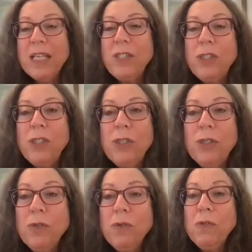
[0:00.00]
is
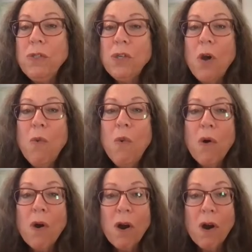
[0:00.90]
choose a
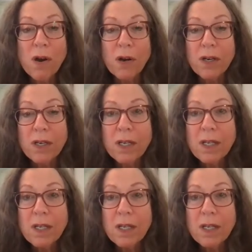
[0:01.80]
word